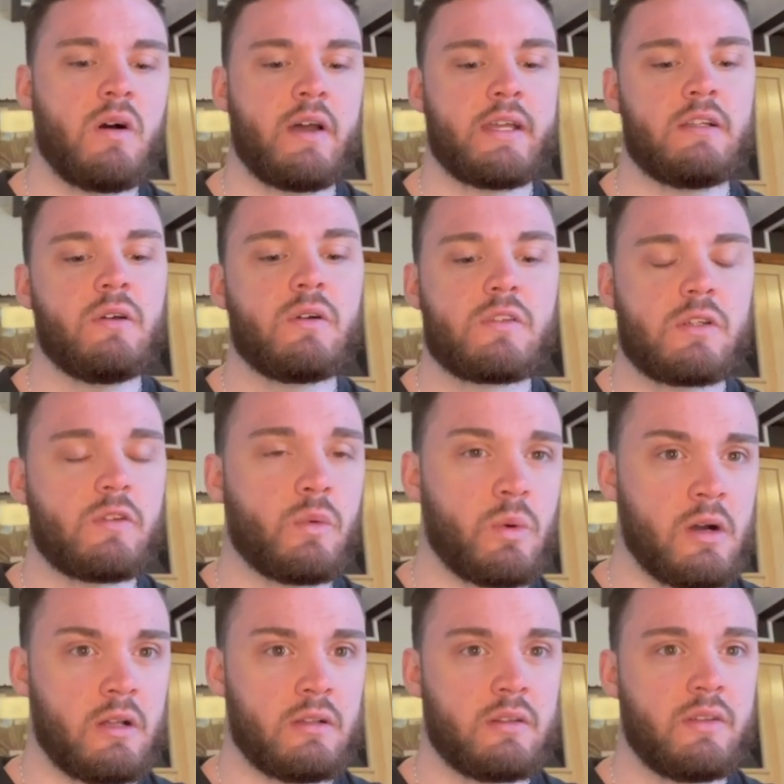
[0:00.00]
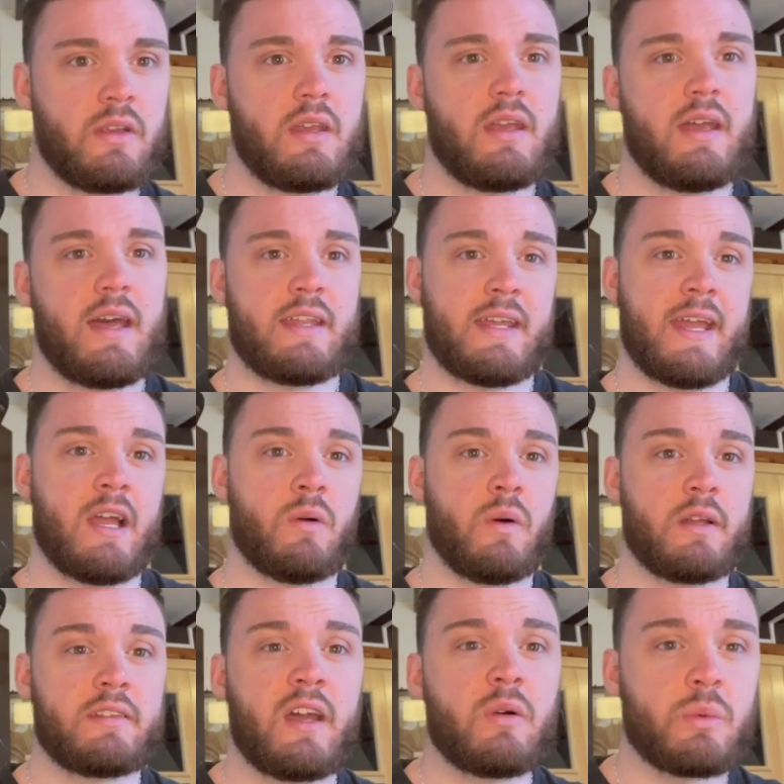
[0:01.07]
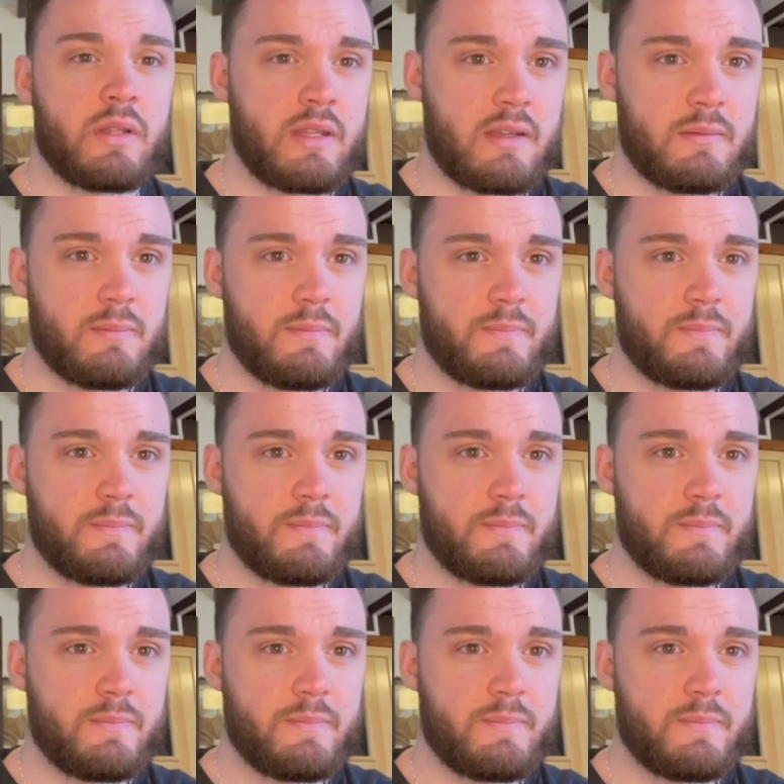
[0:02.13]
I looked at the world, and how I dealt with it.